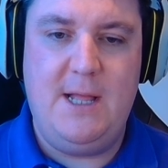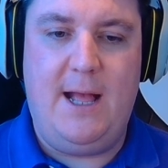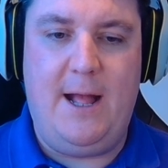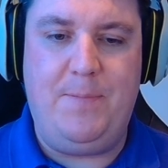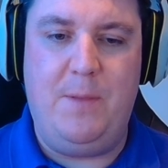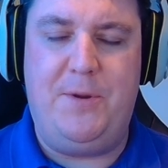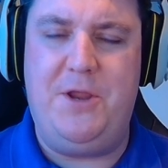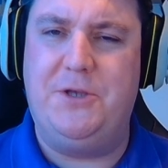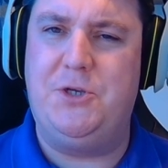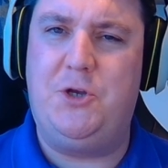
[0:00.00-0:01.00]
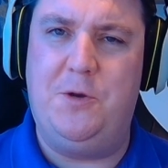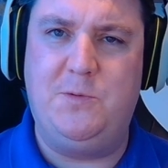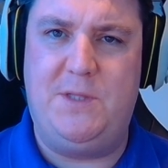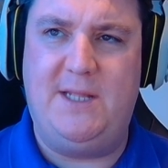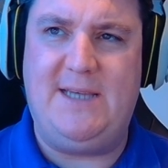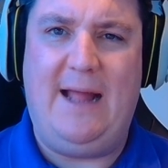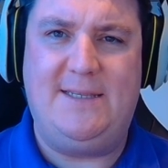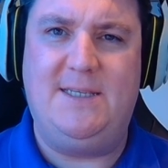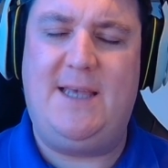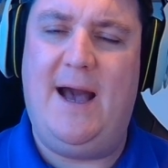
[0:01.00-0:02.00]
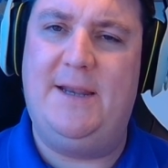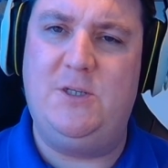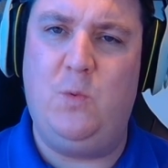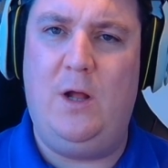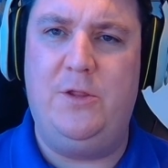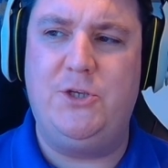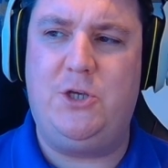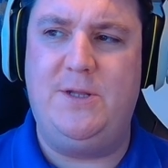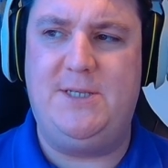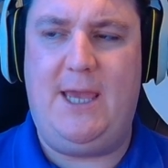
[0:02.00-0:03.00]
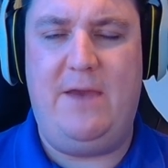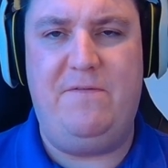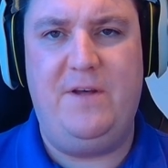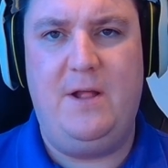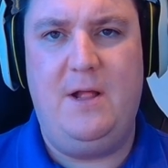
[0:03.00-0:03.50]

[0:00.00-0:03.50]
but he also comes with a tactics card as well that's going to give